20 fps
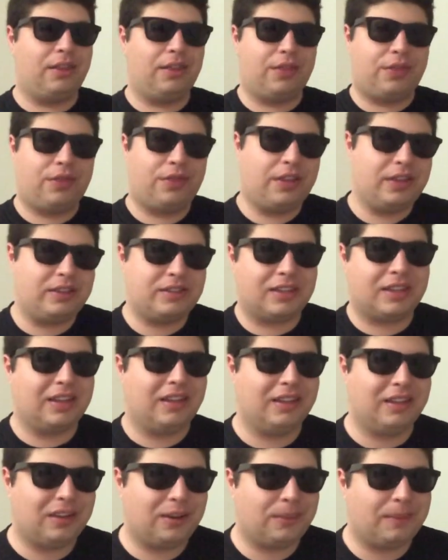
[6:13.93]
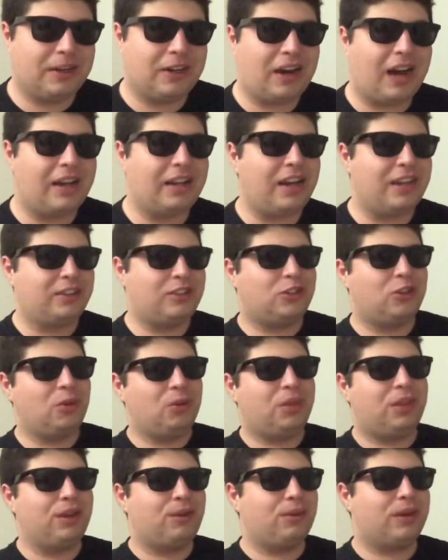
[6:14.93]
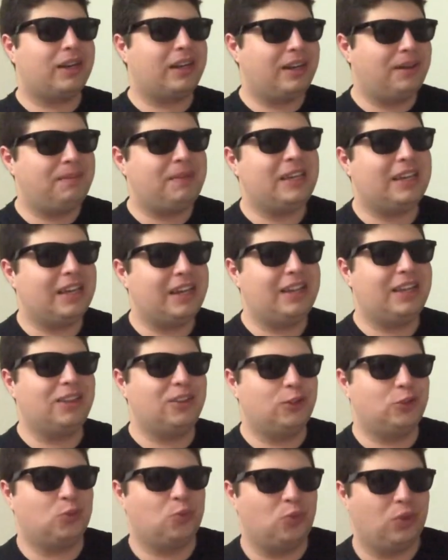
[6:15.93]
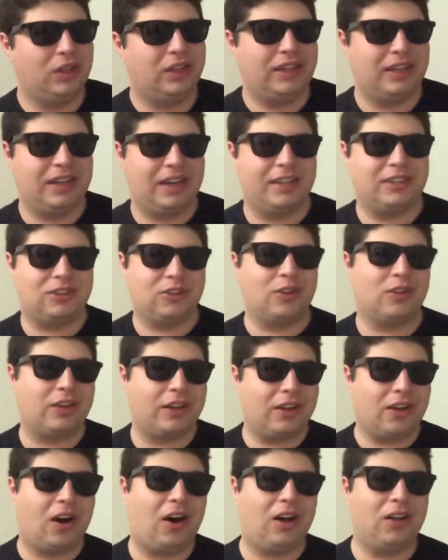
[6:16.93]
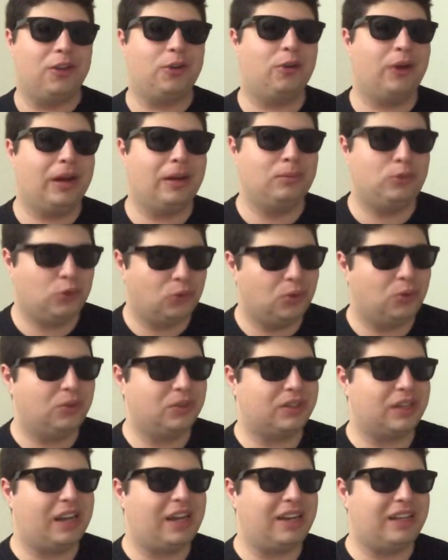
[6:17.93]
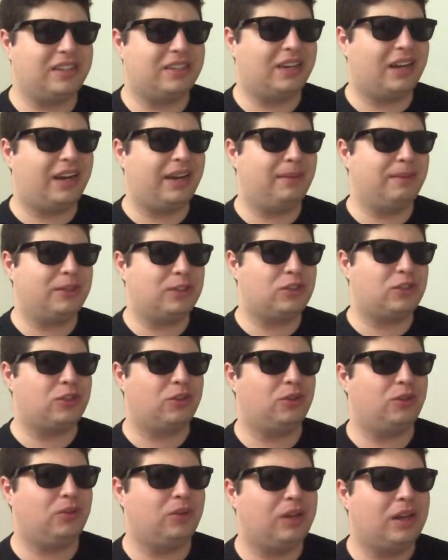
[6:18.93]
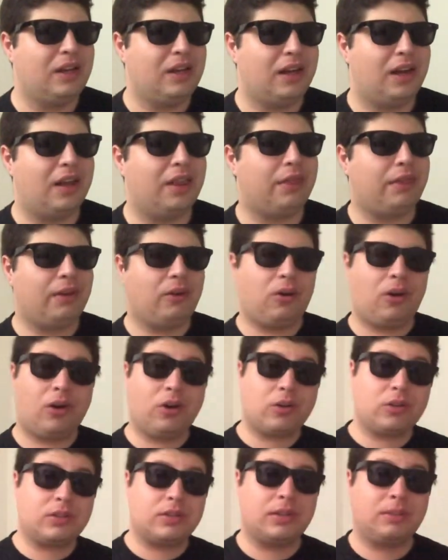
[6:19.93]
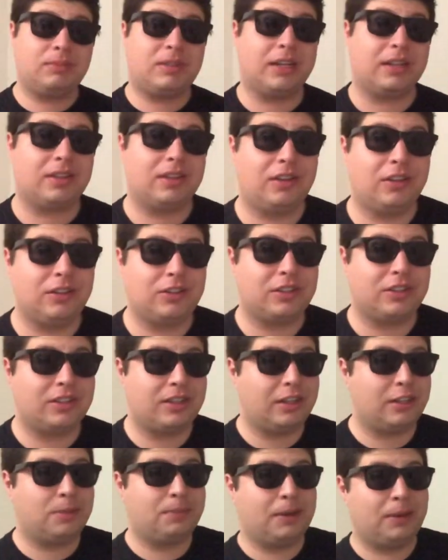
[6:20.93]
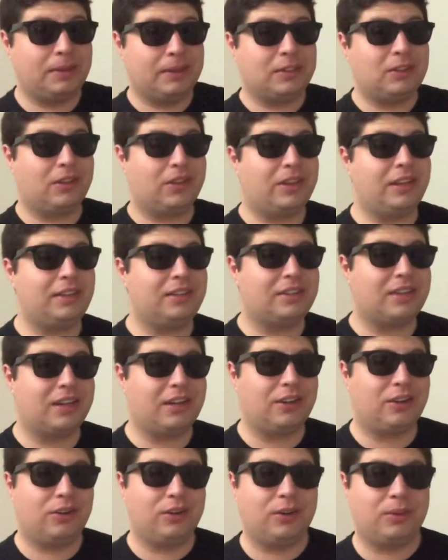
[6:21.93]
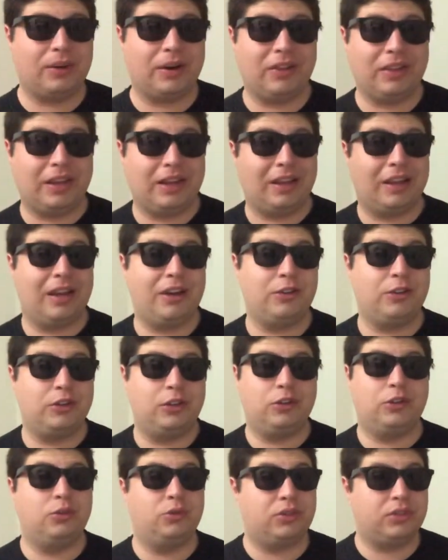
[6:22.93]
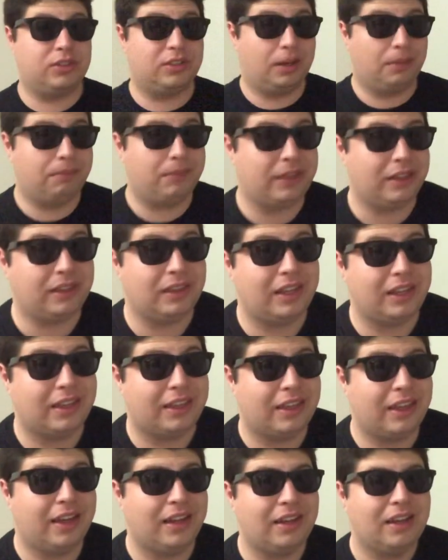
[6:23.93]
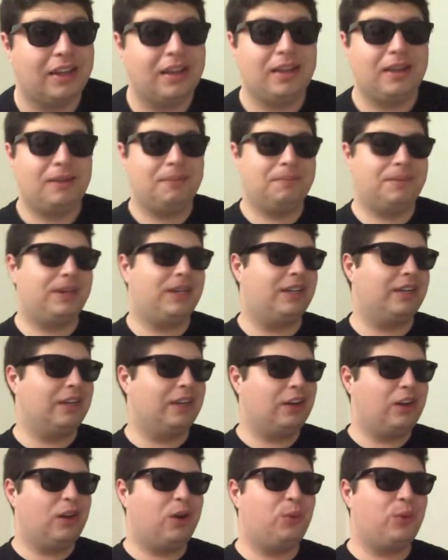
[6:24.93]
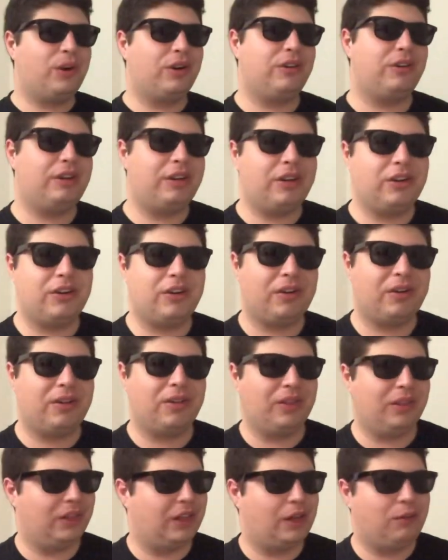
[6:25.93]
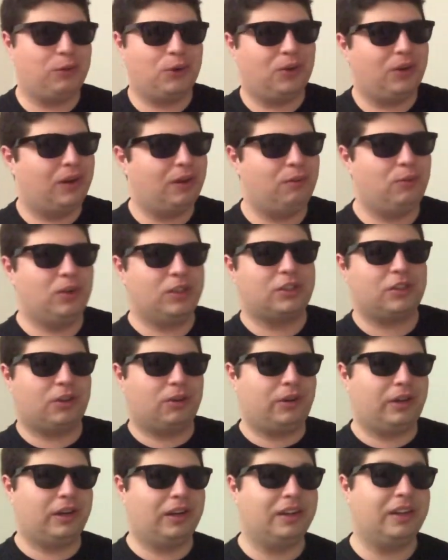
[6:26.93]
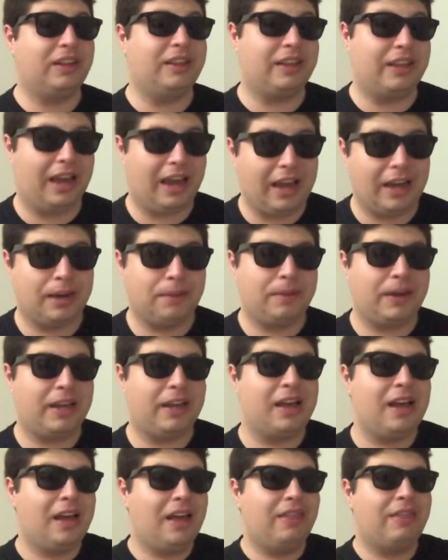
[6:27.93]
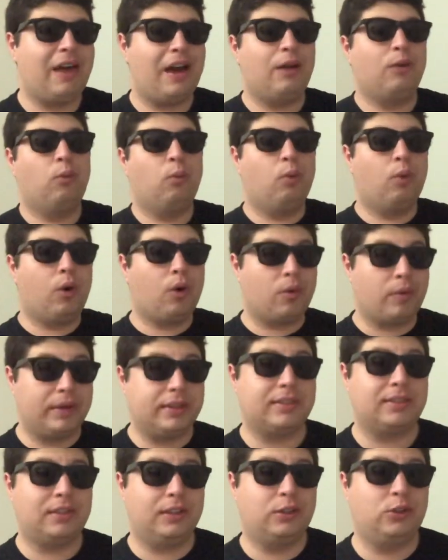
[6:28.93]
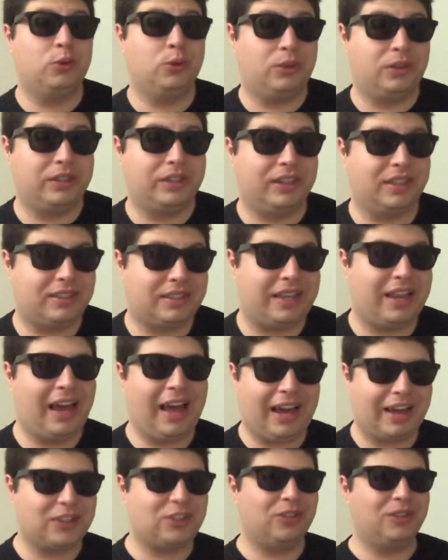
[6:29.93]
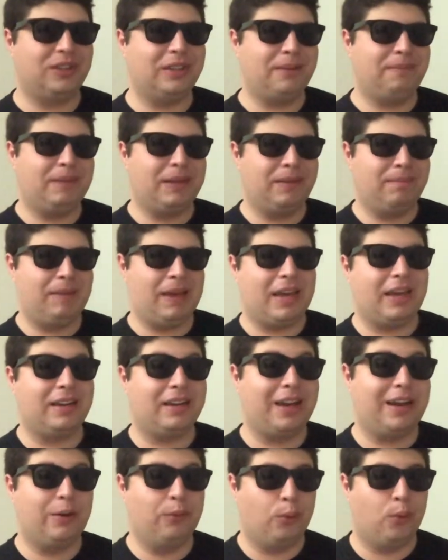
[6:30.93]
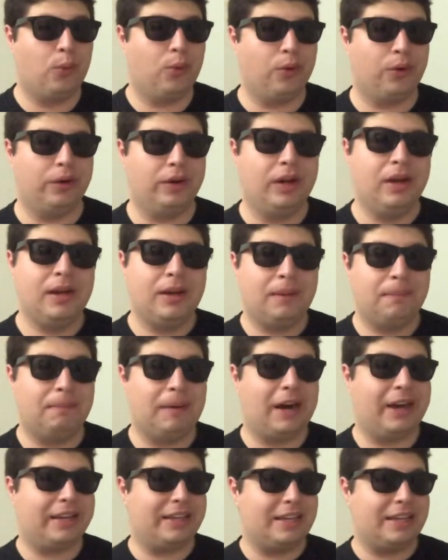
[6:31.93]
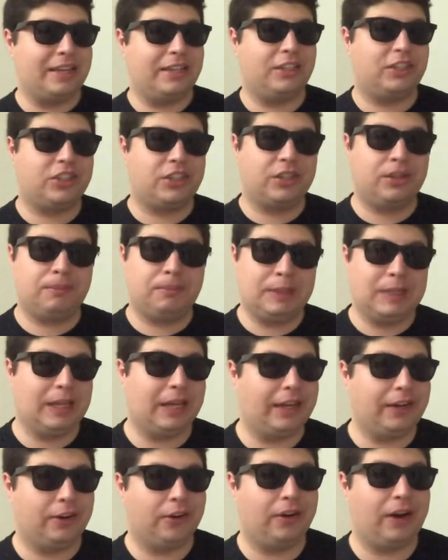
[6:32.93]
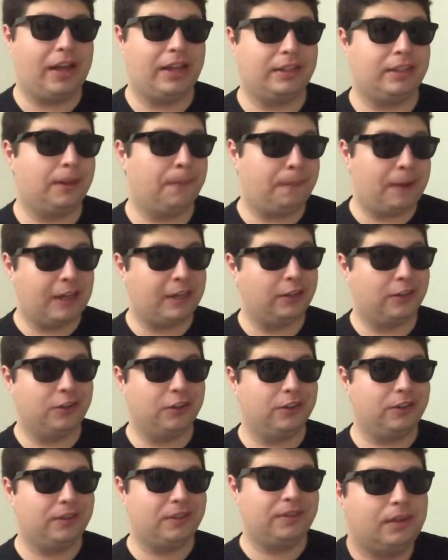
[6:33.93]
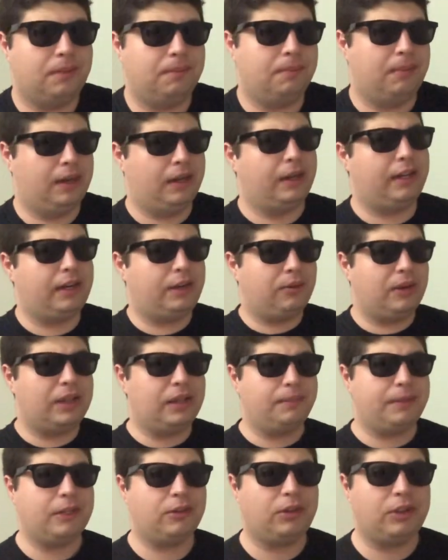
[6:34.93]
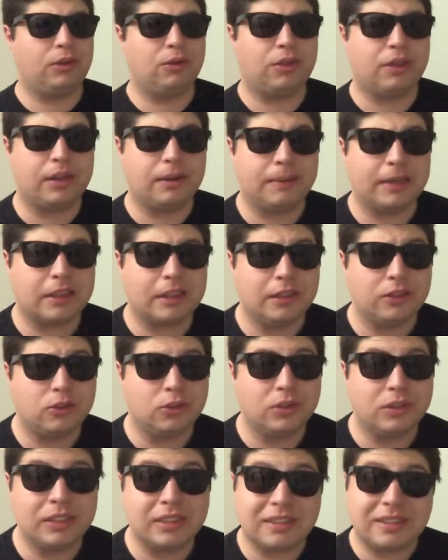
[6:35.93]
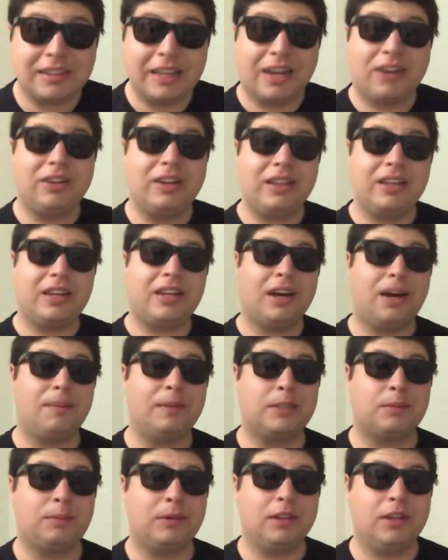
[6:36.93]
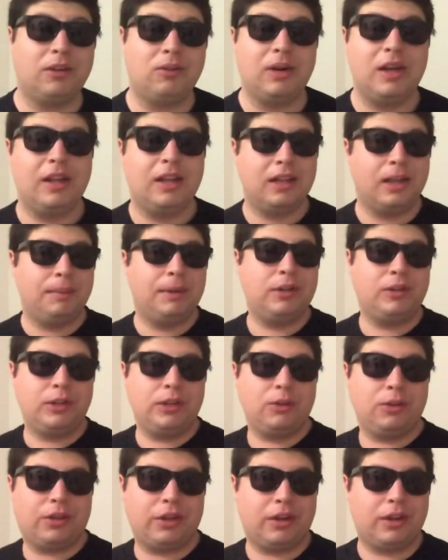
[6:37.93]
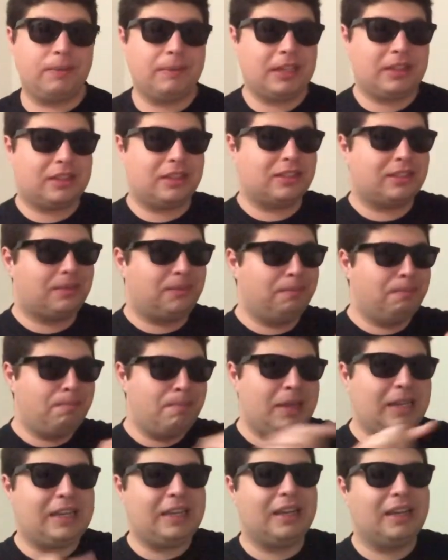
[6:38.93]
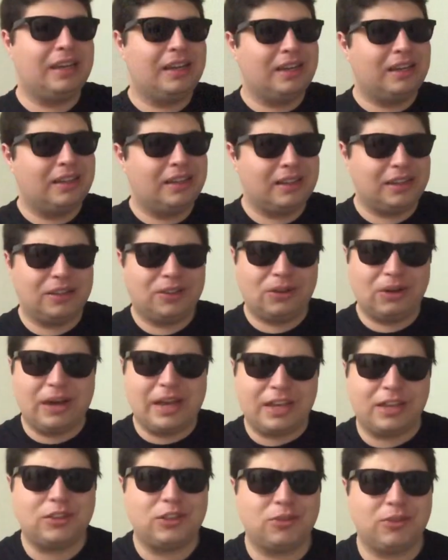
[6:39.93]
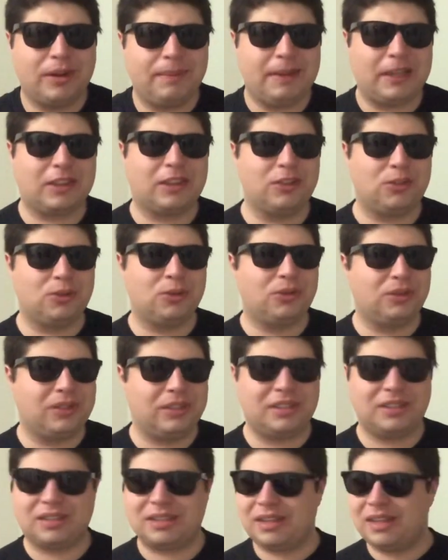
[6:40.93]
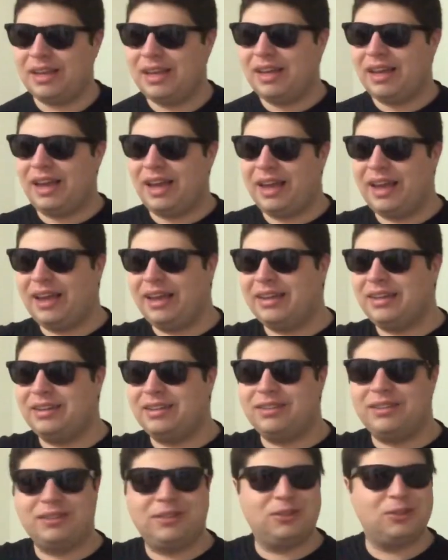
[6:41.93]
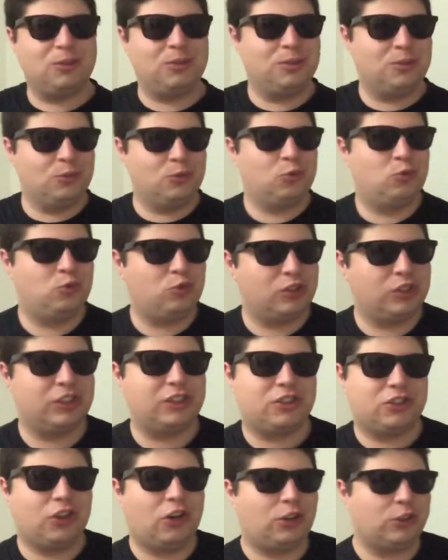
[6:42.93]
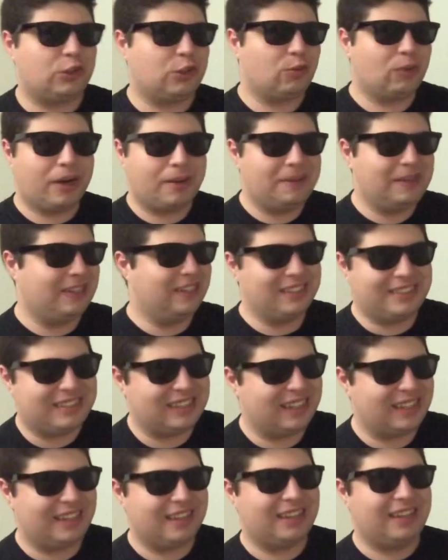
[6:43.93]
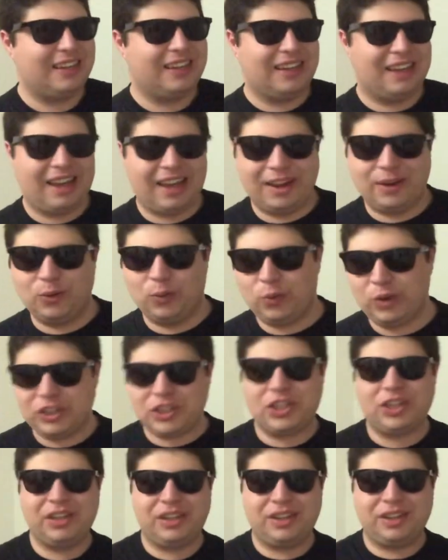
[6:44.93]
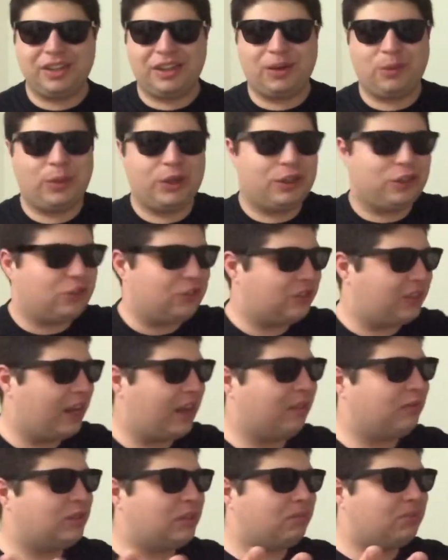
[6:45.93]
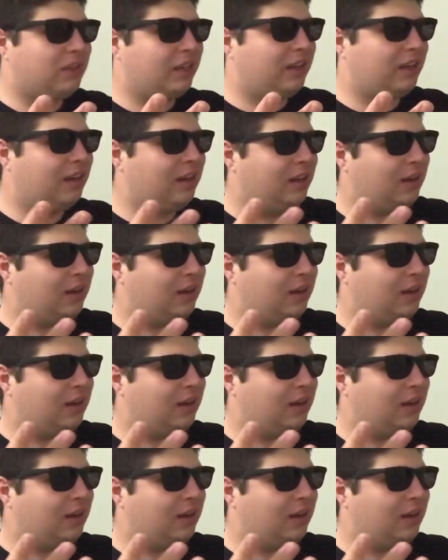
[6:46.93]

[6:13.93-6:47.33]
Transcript: things get a little better. I don't think we're going to be getting those really nice looking hologram duels anytime soon. There are some technologies and experimental things kind of going around that allow you to do something like that, but nowhere near the level of what's going on in the anime that warrants the dual disc to actually be made and worn by each player and competitor. But anyway, let me know what you think about the dual disc down in the comments below. Let me know what you thought about this mini little history about the dual disc and nostalgia reminiscing and wishing that we could just have something